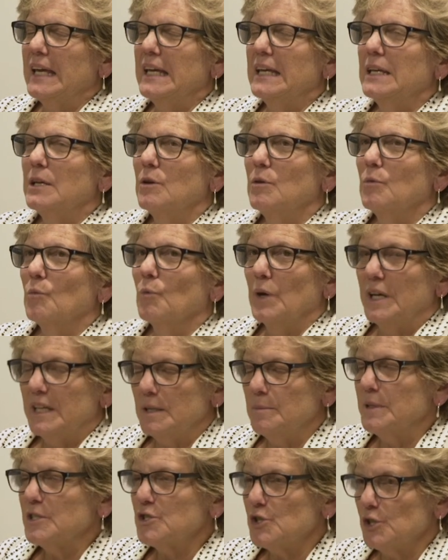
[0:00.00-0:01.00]
in
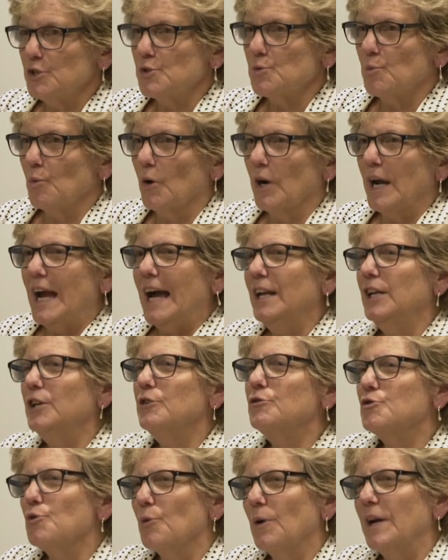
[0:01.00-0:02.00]
readmissions work?
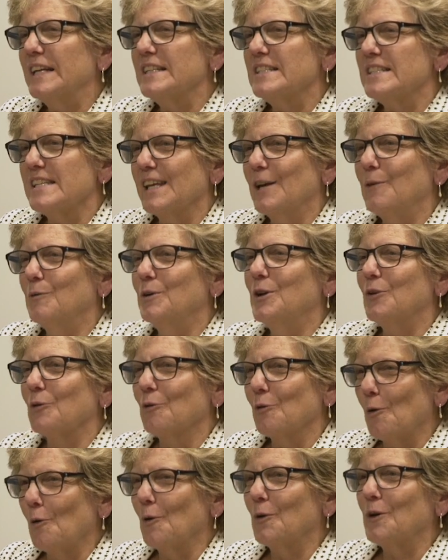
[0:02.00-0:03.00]
How do you translate
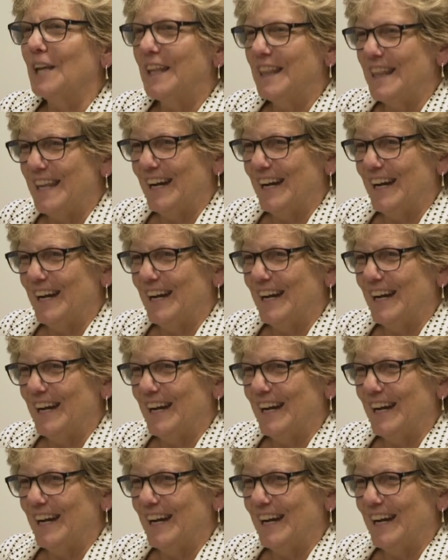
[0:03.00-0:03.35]
what you're learning